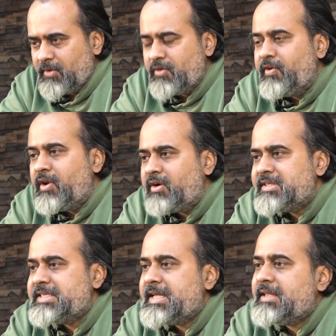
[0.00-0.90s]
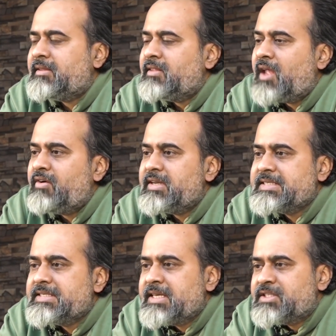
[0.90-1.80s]
You will not say, now it
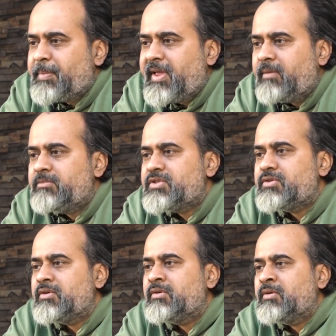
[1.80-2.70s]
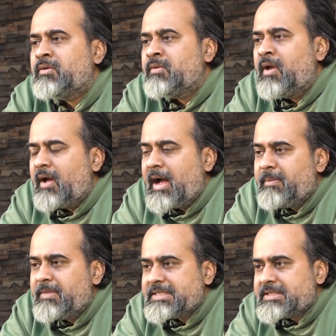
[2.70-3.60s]
is 6 p.m., so
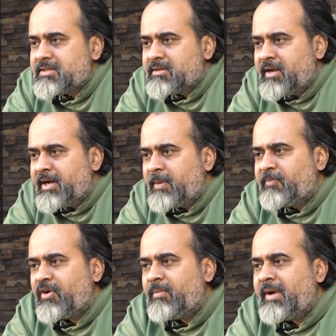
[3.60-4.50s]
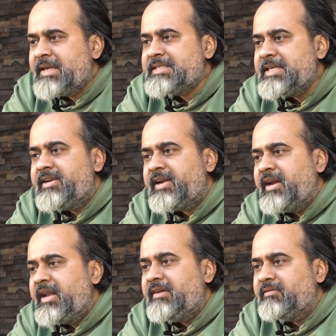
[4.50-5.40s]
I must get up from my seat
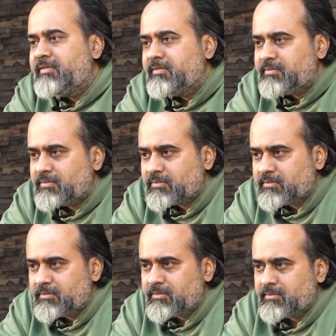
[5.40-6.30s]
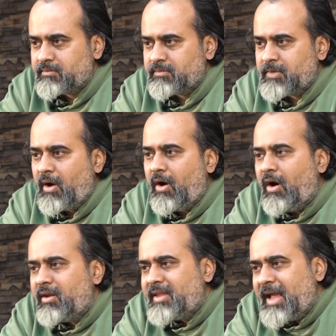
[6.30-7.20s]
and leave.
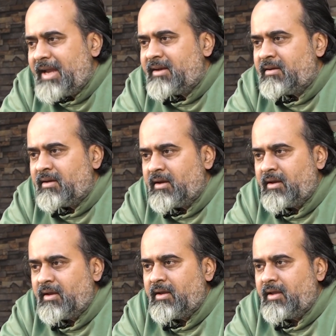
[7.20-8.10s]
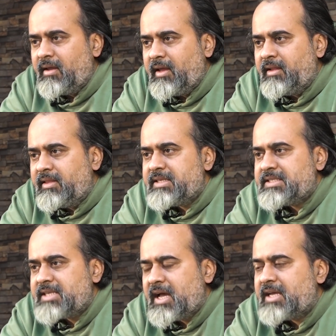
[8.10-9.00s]
Or that in
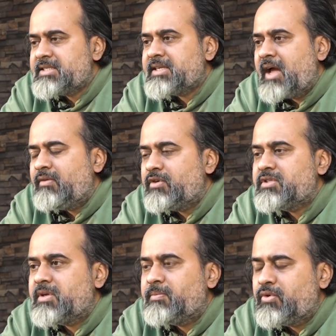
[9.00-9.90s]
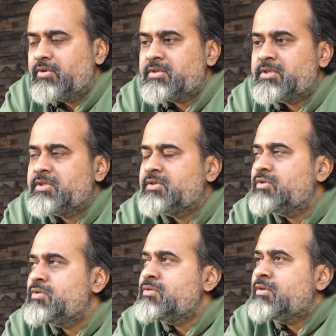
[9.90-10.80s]
this task I was supposed
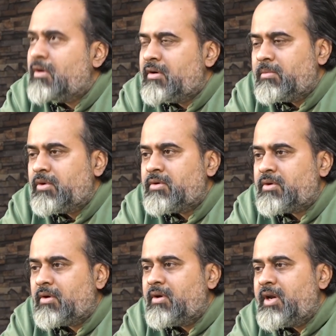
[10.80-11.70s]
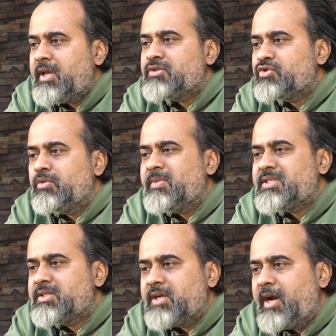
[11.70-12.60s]
to contribute only so
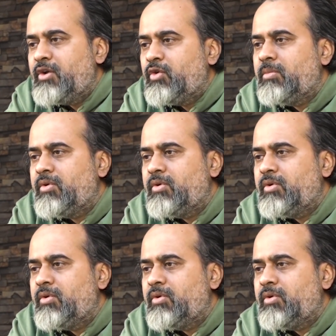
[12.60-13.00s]
much and no